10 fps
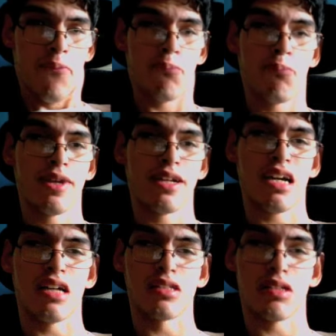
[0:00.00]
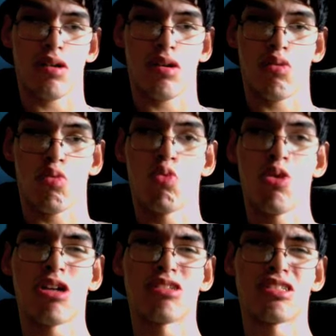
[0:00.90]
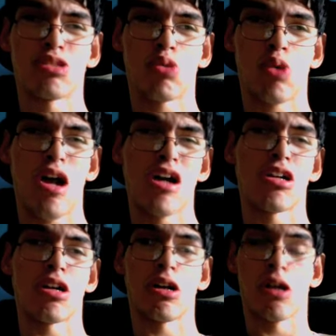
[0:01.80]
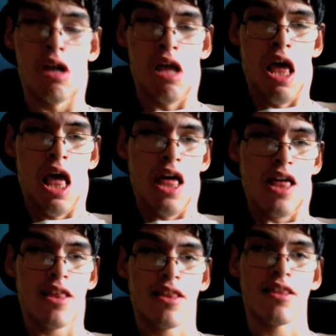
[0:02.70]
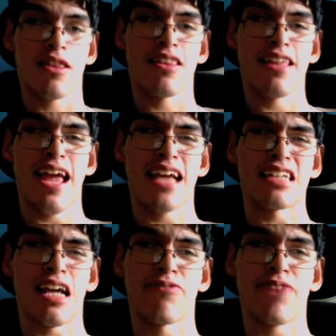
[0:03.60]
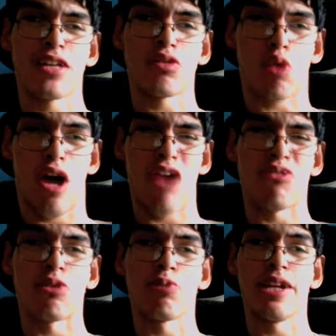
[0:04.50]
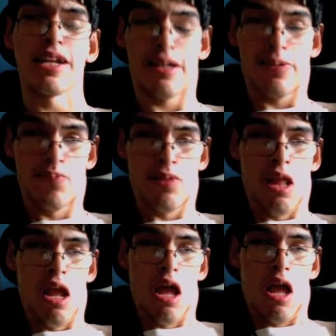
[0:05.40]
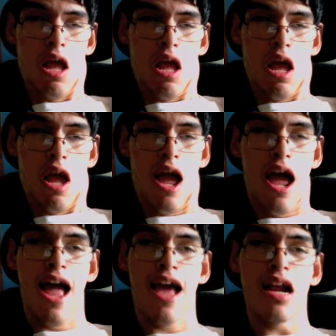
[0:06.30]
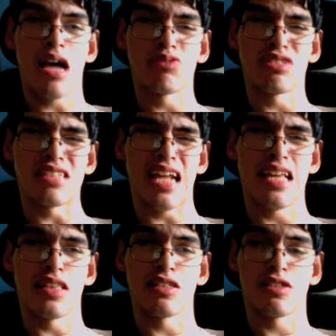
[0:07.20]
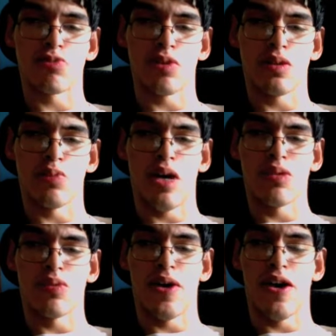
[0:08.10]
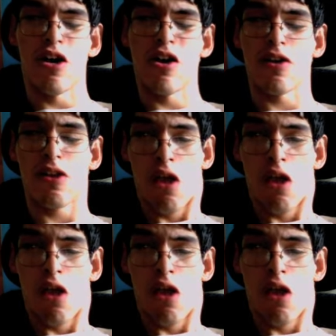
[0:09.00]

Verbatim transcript: Because we're stronger than the anti-fans will ever be. And I'm saying this from the bottom of my heart.